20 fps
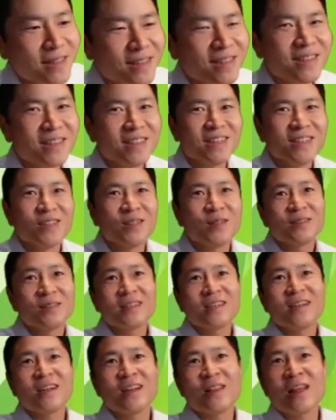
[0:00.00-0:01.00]

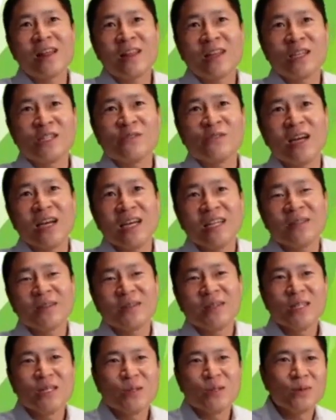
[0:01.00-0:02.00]
I think it's fine,
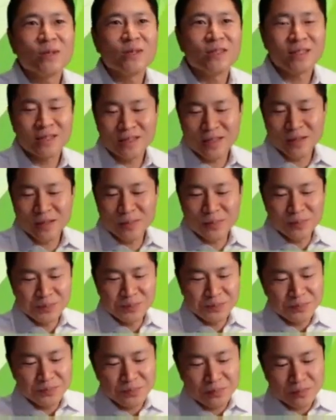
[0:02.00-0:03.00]
but
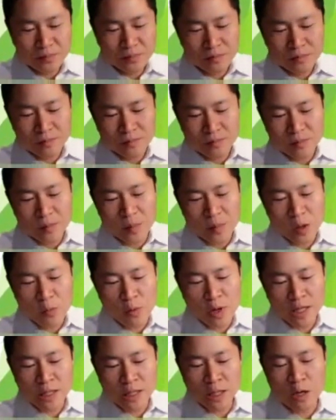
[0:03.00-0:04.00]
I
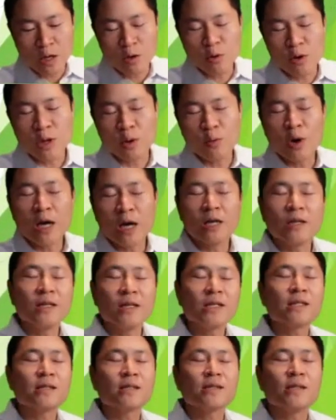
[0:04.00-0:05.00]
wanted to go with a
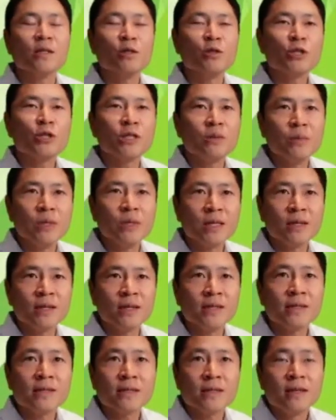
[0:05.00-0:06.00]
wireless solution
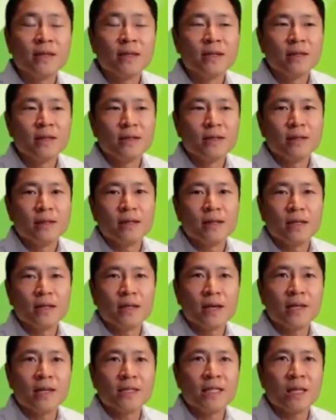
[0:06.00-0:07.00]
because a
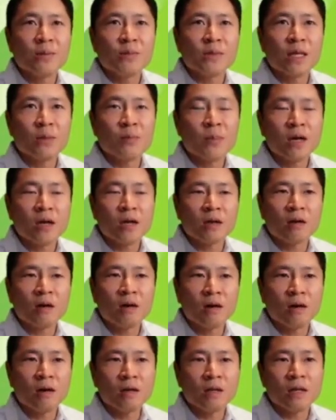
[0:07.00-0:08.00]
lot of times I'm on
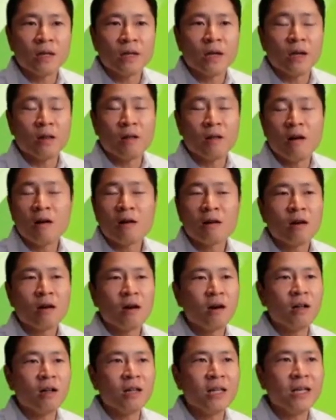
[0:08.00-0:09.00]
a long
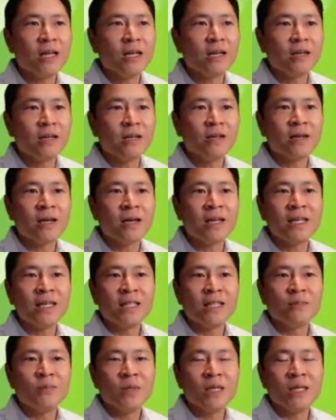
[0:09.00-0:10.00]
call, and I
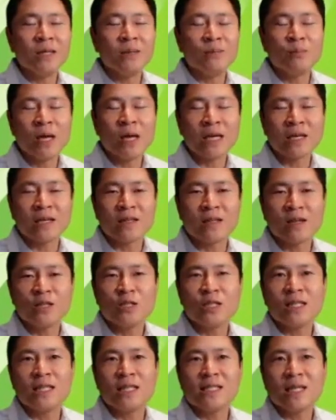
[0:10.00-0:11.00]
need to be making
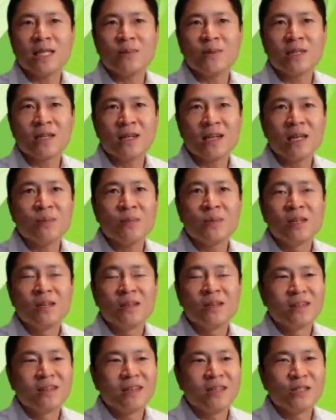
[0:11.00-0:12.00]
lunch at the same time,
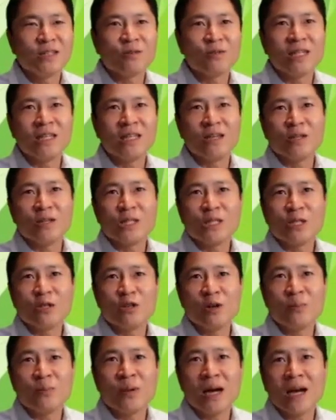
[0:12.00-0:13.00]
and so I need to go
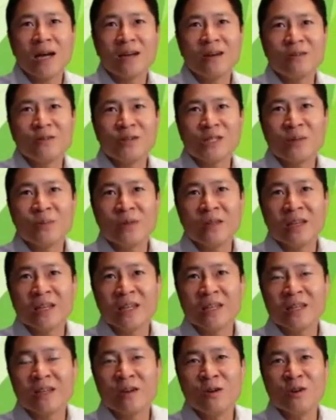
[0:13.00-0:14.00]
stir a pot or
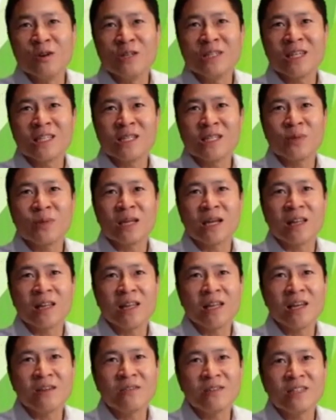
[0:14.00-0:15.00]
something, or take something out of
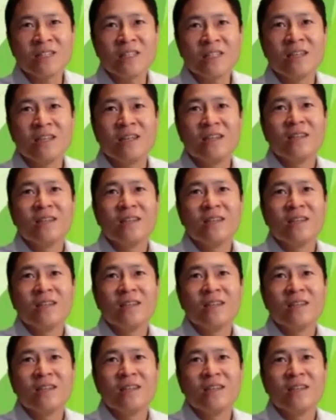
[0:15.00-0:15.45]
the oven,